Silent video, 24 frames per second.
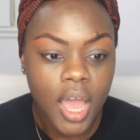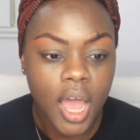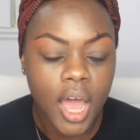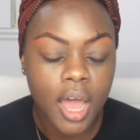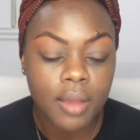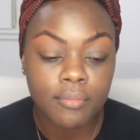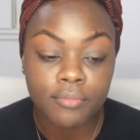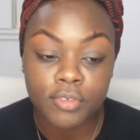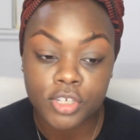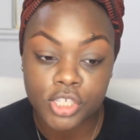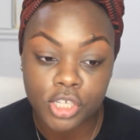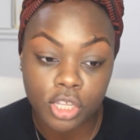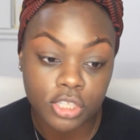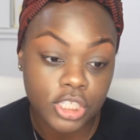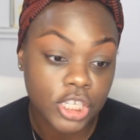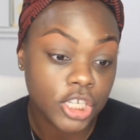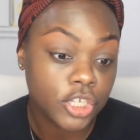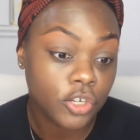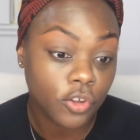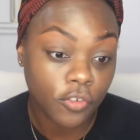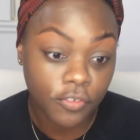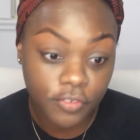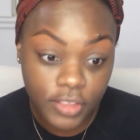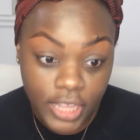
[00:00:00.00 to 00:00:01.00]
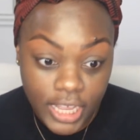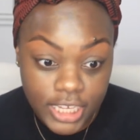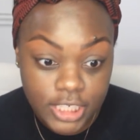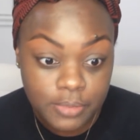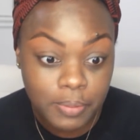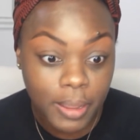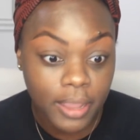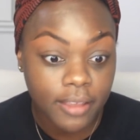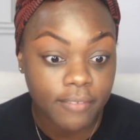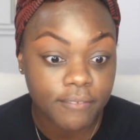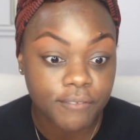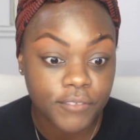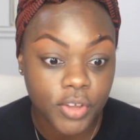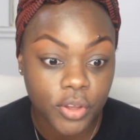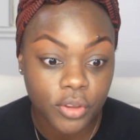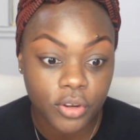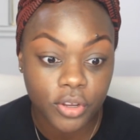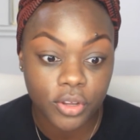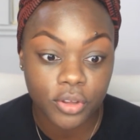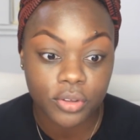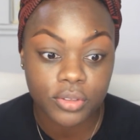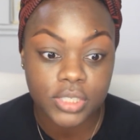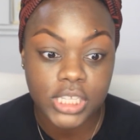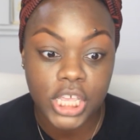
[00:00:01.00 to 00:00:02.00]
Resulting in no flashback in
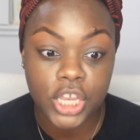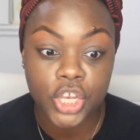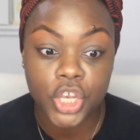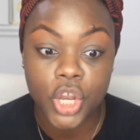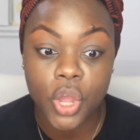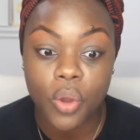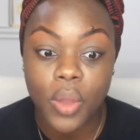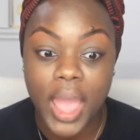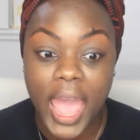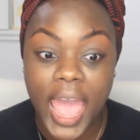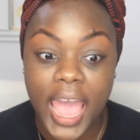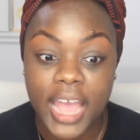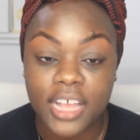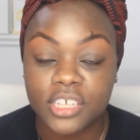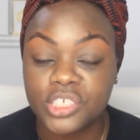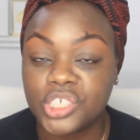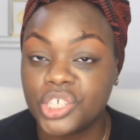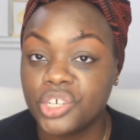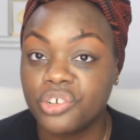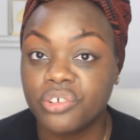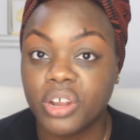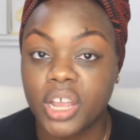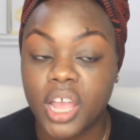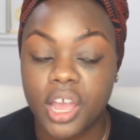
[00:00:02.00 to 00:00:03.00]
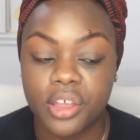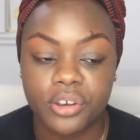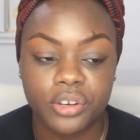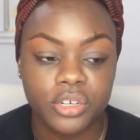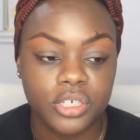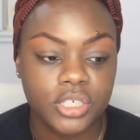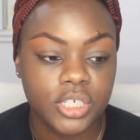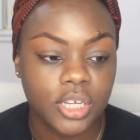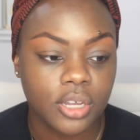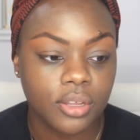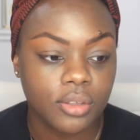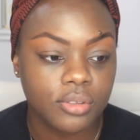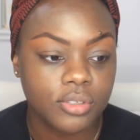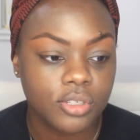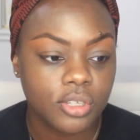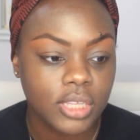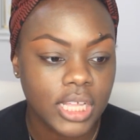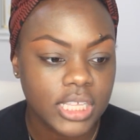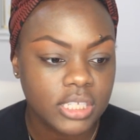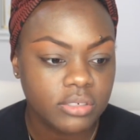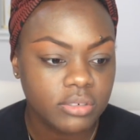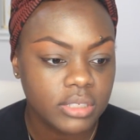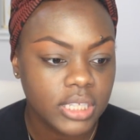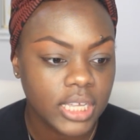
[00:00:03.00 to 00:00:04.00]
photos and no ashy gray undertone. So
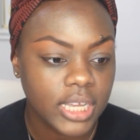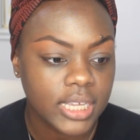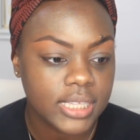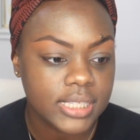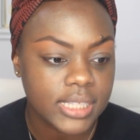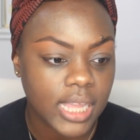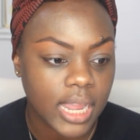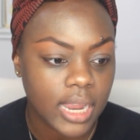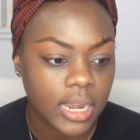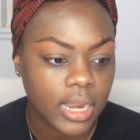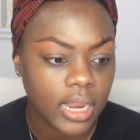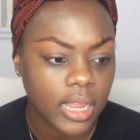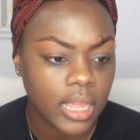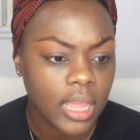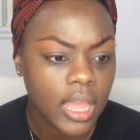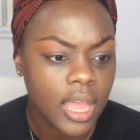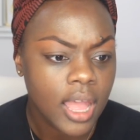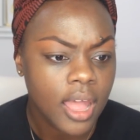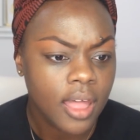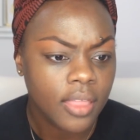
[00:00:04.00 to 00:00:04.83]
that's really exciting.